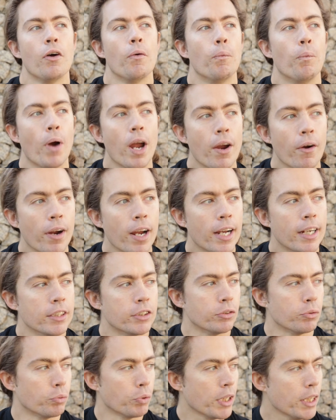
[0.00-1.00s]

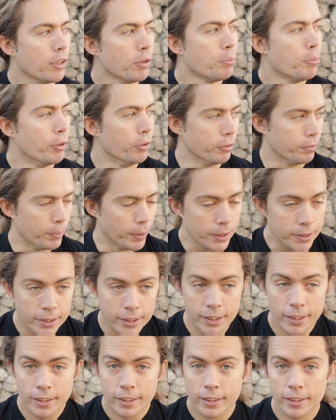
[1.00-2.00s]
Whereas real
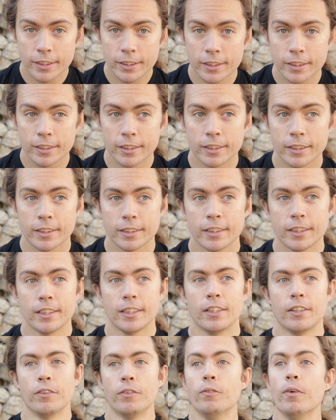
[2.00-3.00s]
movements,
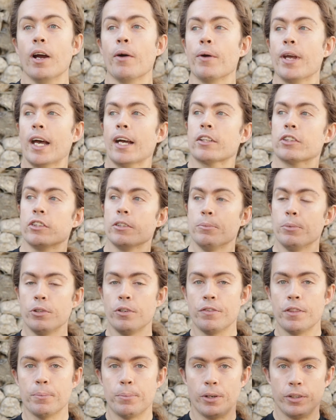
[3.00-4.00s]
where we actually
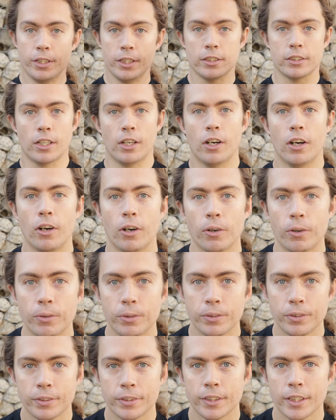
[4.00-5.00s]
move the body as a whole,
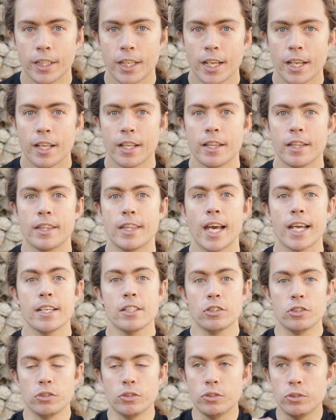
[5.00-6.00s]

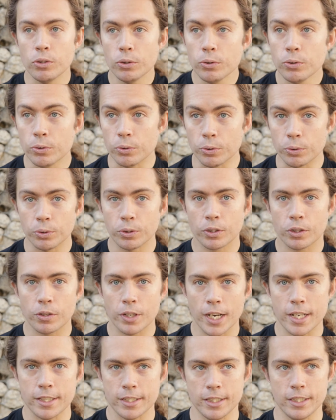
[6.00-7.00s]
they do
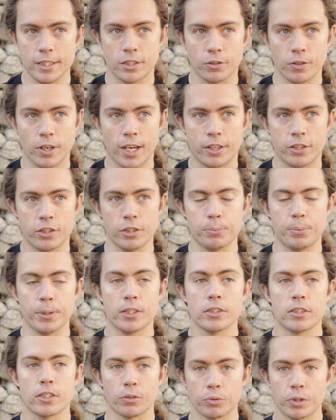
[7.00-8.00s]
create the interaction,
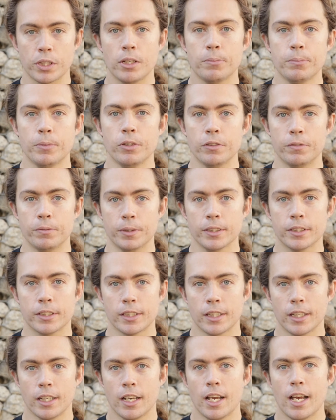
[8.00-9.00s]
because the real movements
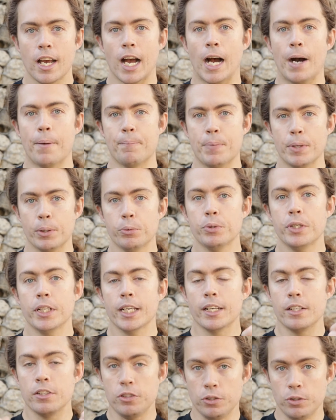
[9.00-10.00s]
are building
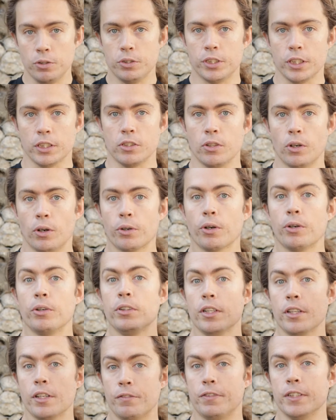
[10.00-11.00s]
and using not
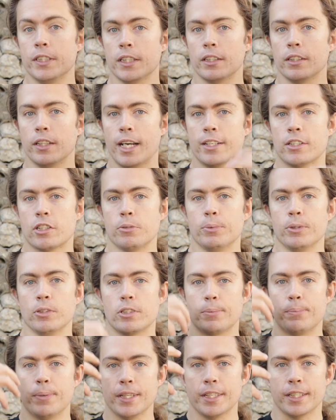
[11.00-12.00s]
only the physical
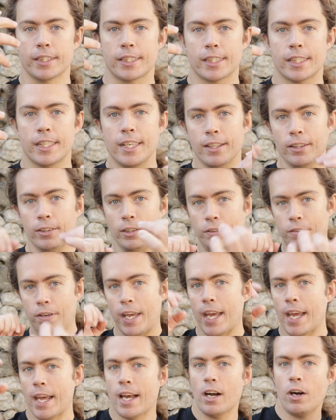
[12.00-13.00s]
attributes, but the skill of
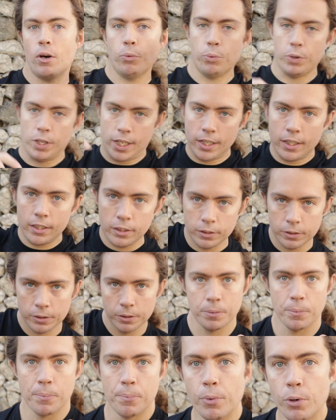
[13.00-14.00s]
how we
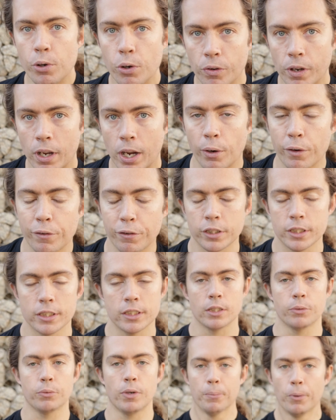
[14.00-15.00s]
move, however it is
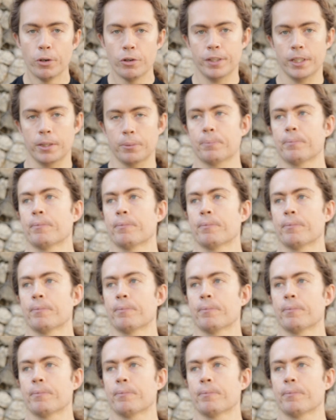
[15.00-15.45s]
that we're moving.